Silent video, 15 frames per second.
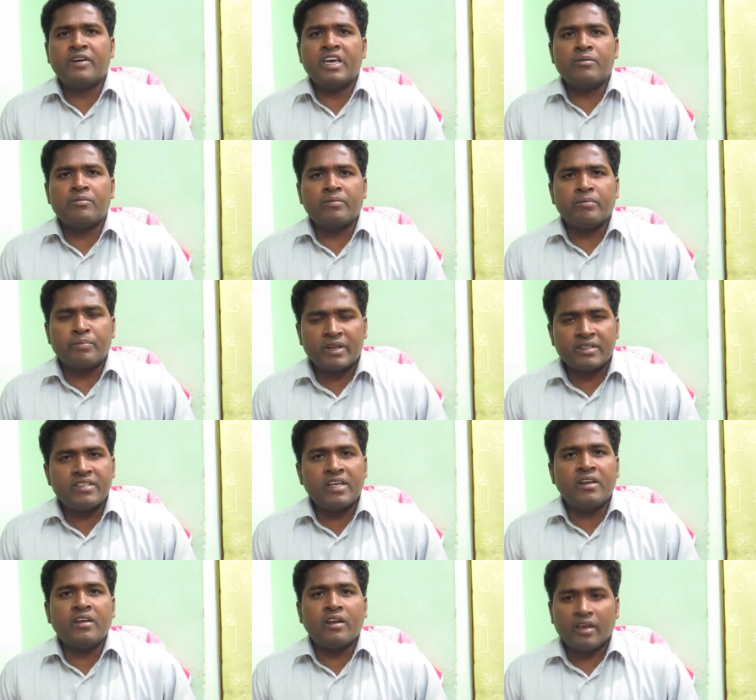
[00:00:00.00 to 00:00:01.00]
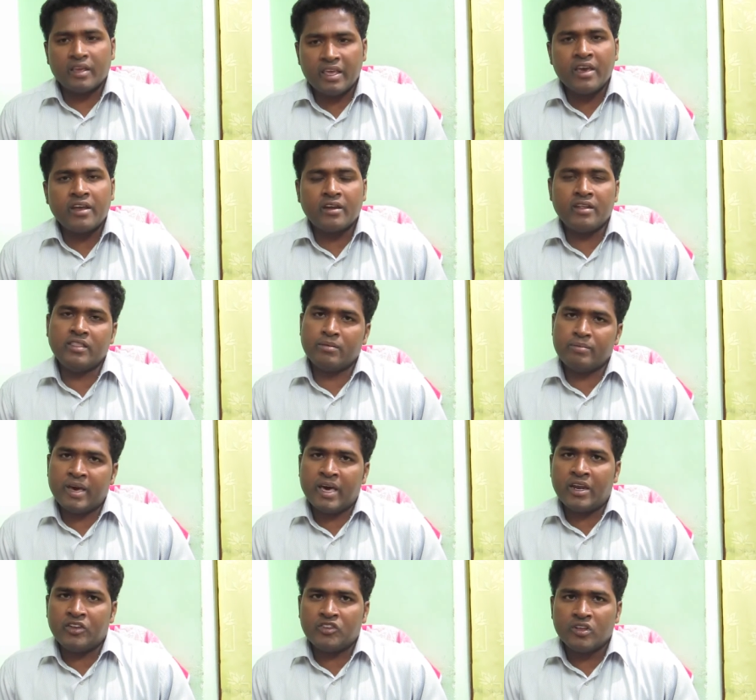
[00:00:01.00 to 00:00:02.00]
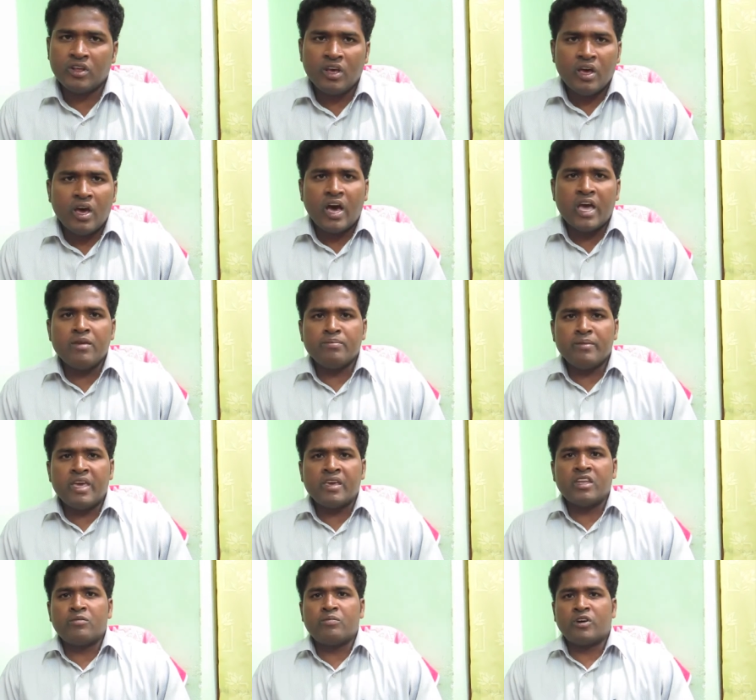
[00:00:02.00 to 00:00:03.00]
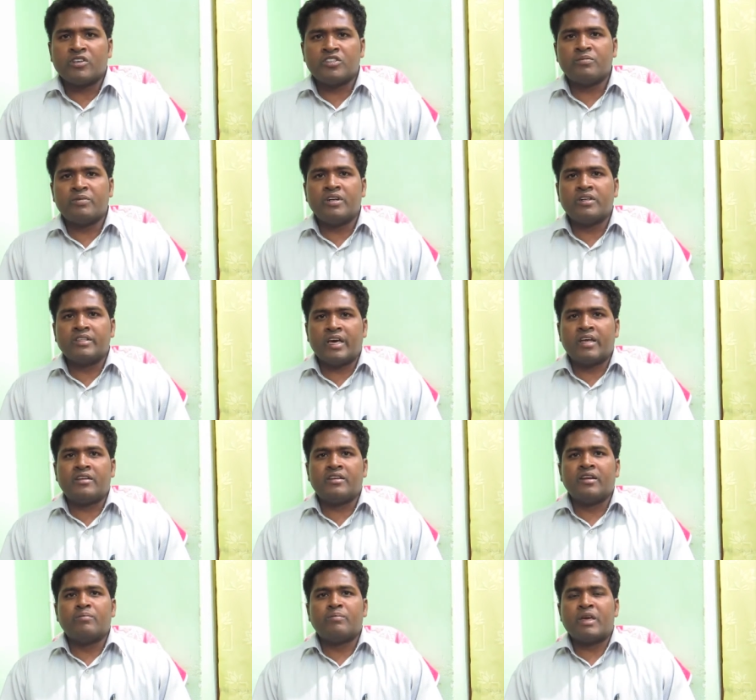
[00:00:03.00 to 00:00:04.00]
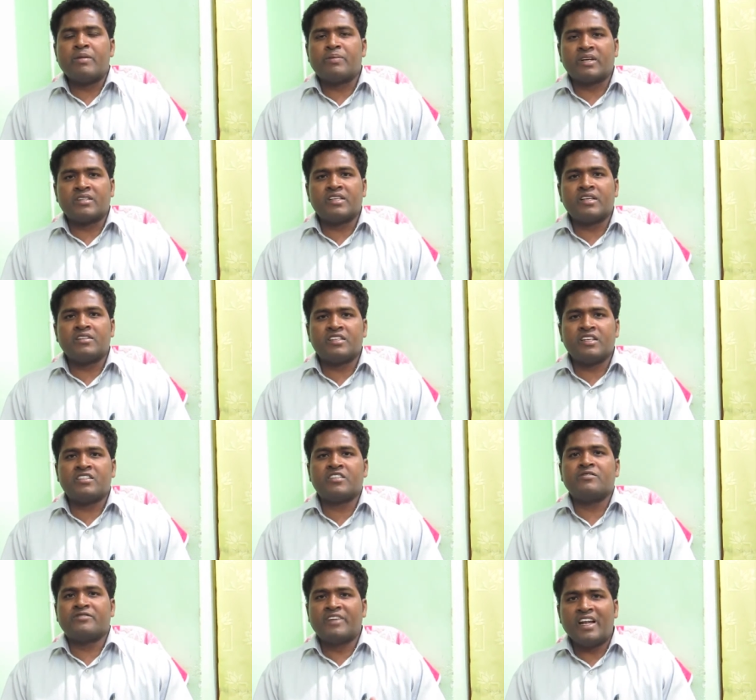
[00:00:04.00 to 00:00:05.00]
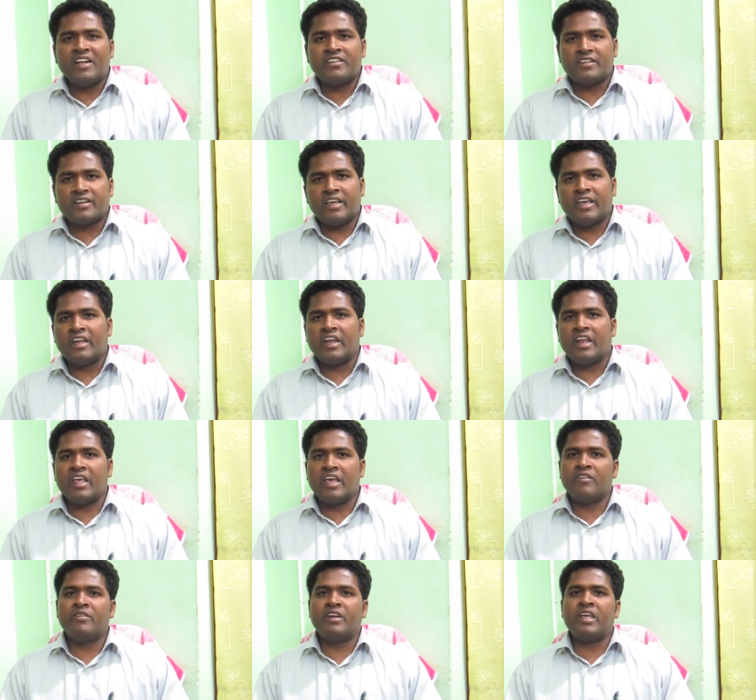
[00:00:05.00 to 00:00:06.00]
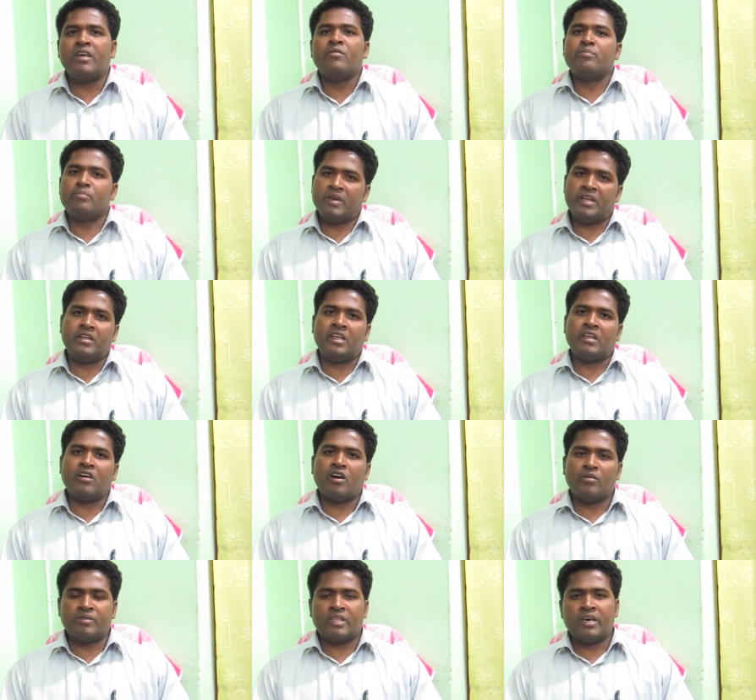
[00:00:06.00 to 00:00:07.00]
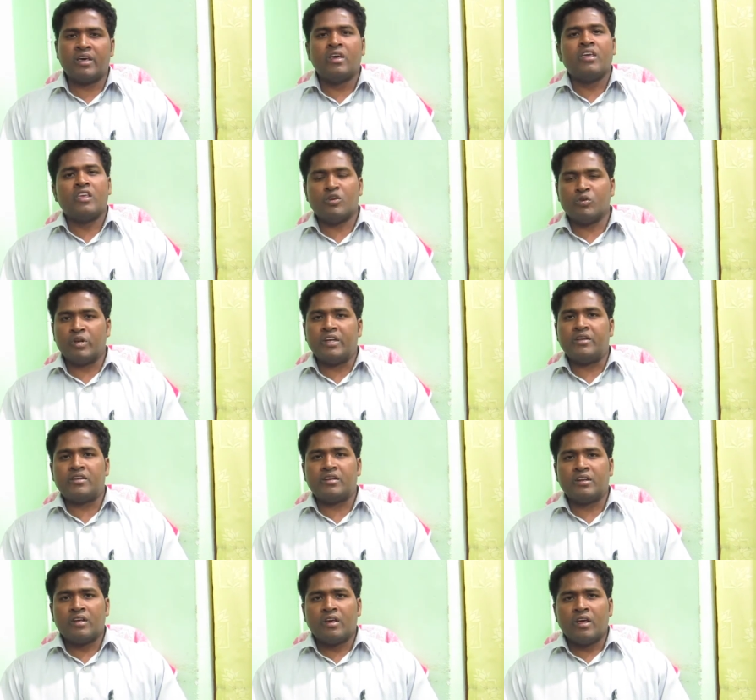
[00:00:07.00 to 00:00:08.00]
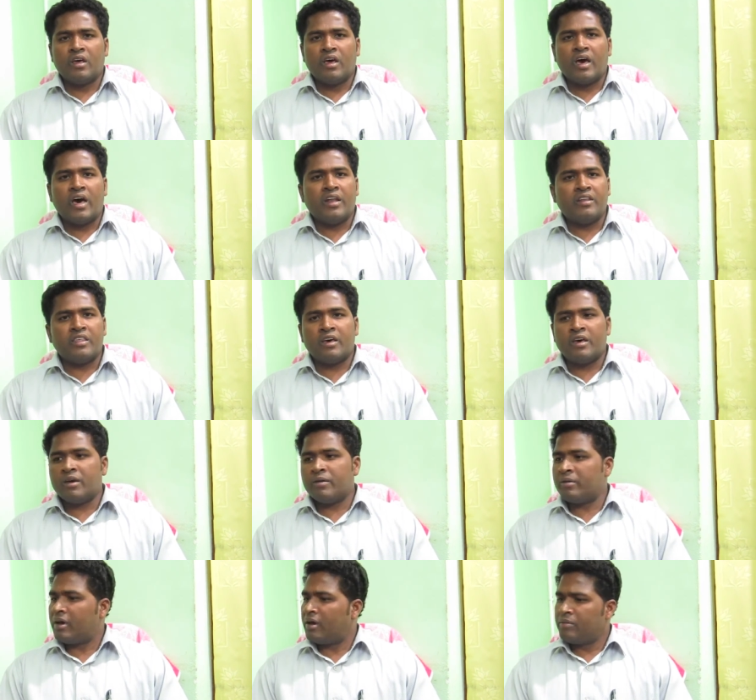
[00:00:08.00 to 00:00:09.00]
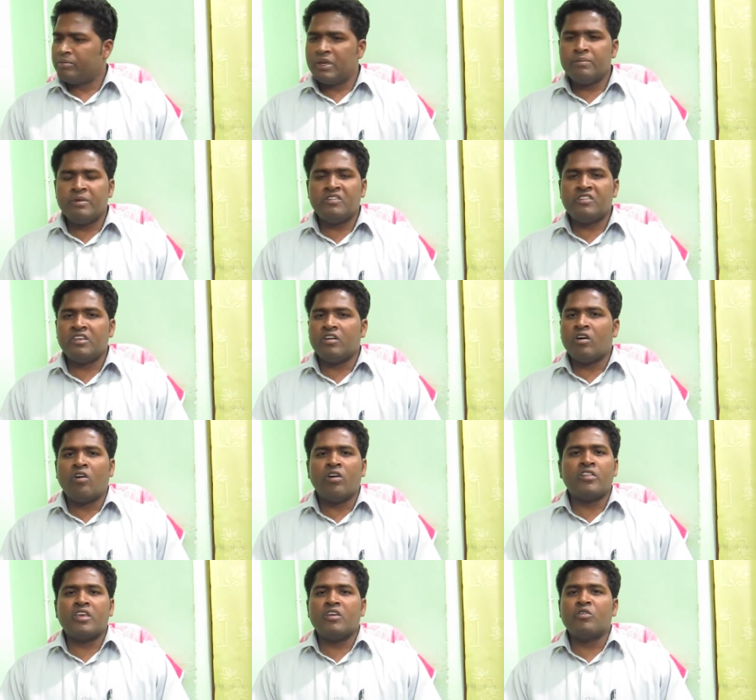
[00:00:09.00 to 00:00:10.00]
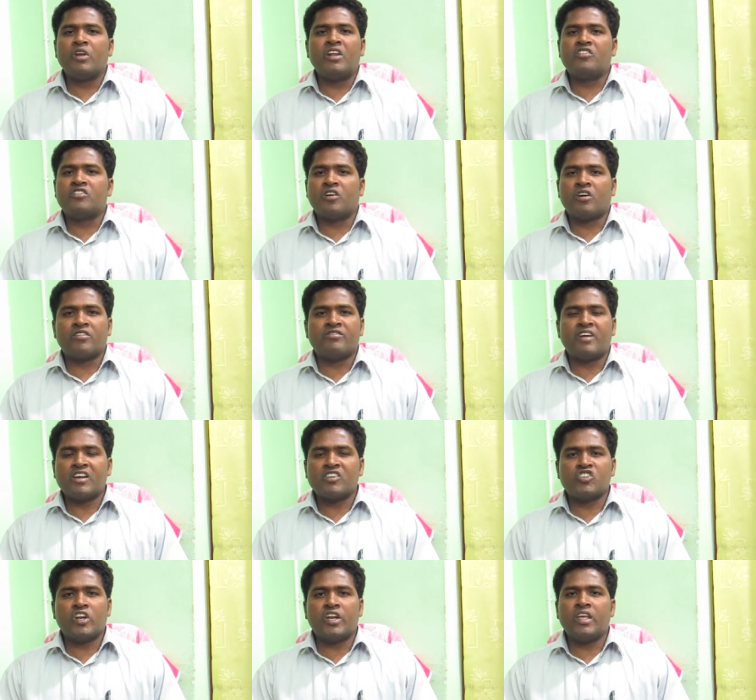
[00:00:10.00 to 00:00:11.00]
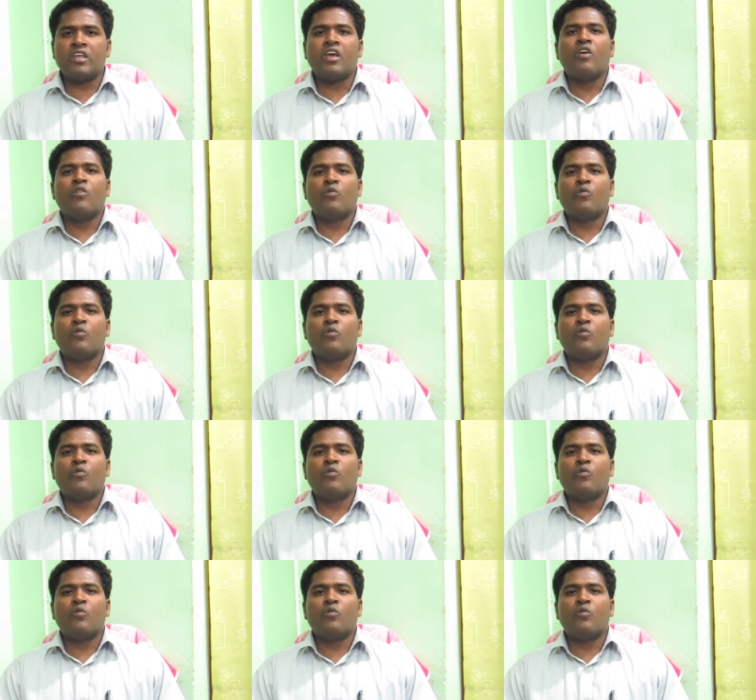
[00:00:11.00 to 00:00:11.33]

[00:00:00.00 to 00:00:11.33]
i am present here in the parish i make it possible that my presence is felt in every meeting of the unit and the bcc all the units are functioning